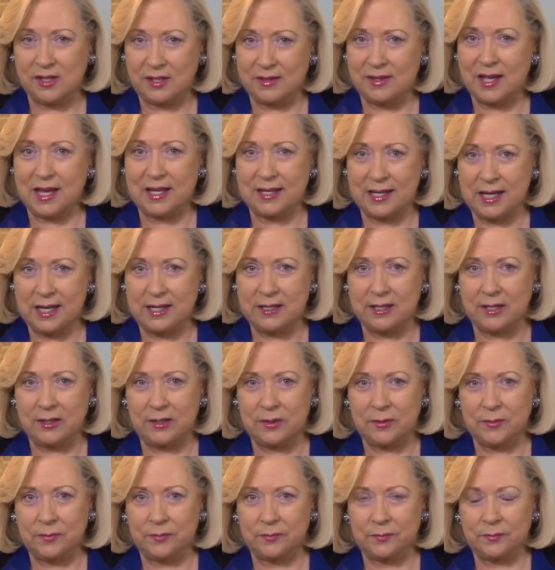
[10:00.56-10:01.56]
that they
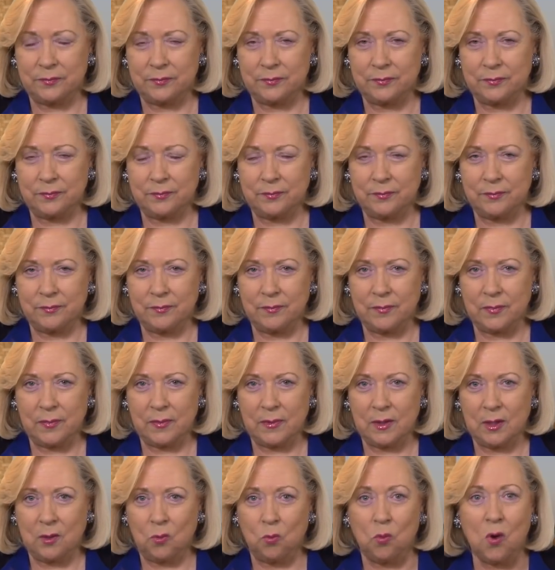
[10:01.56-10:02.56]
needed.
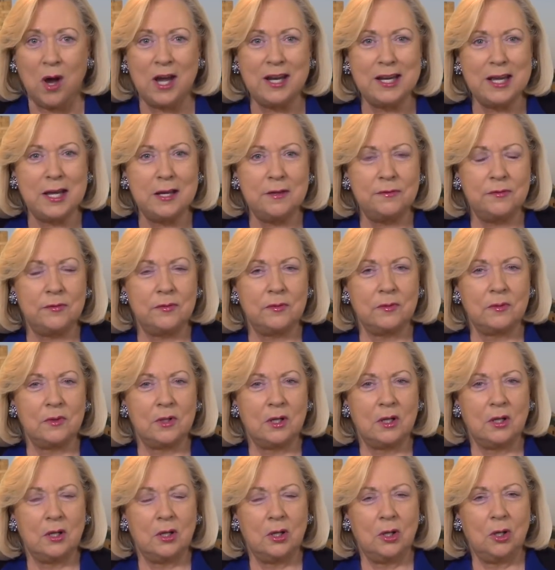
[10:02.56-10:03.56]
What if,
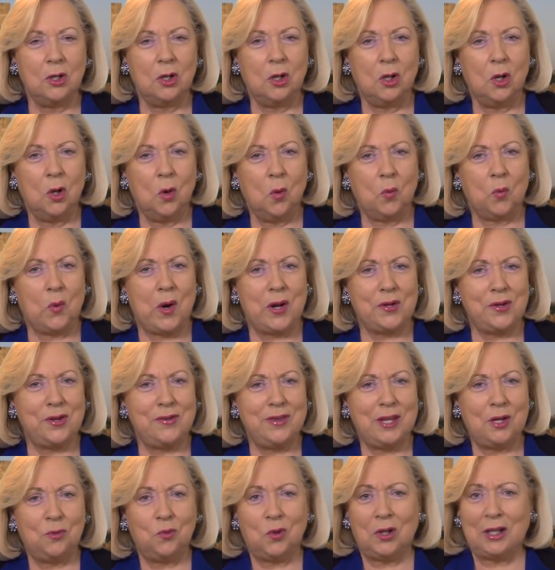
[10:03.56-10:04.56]
rather
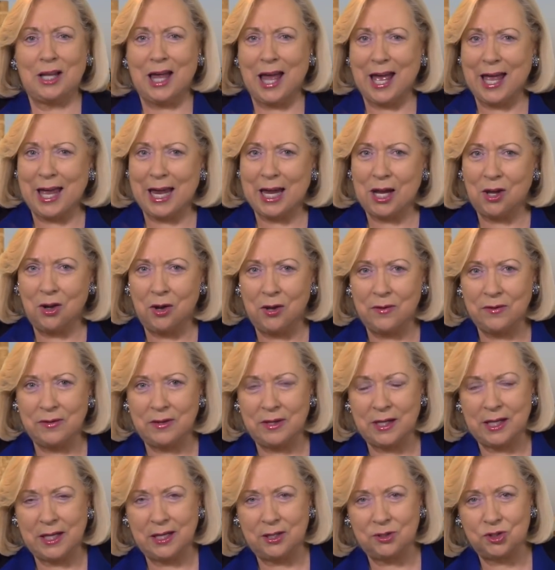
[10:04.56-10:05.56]
than relying on
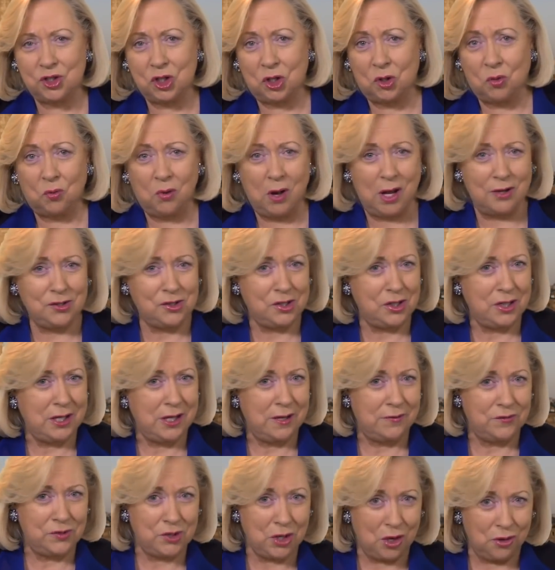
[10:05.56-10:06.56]
the generosity
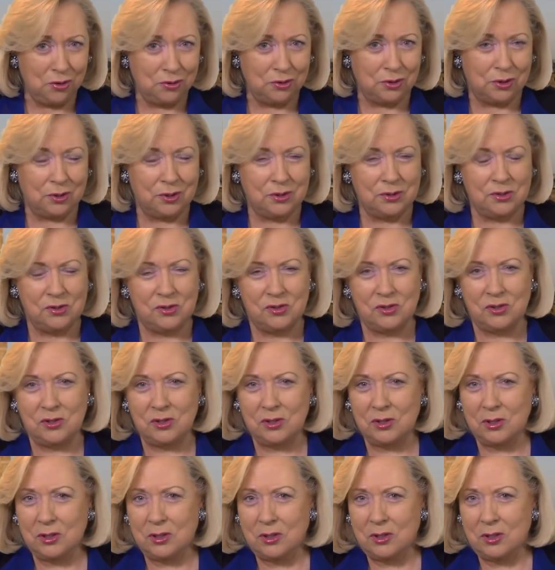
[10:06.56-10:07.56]
of donors,
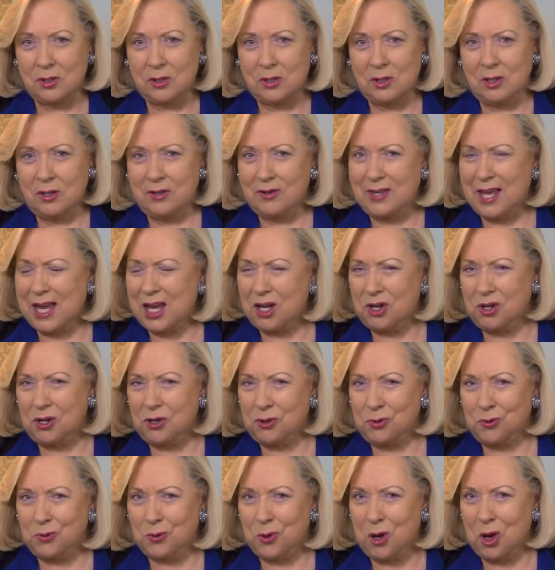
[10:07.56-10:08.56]
they
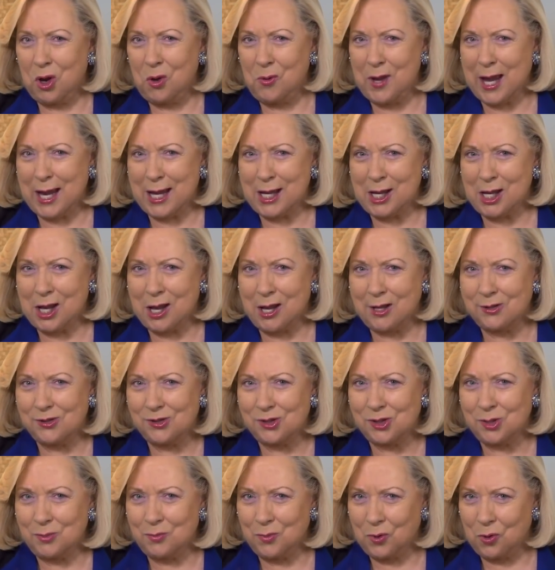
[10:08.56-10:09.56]
could grow a
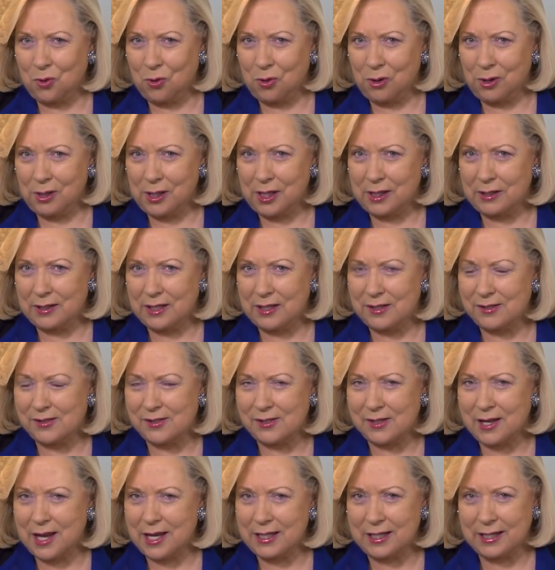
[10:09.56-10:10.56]
custom organ
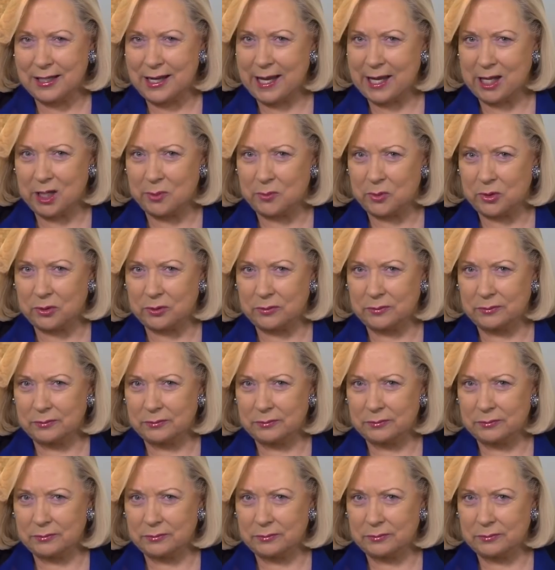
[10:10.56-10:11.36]
inside an animal?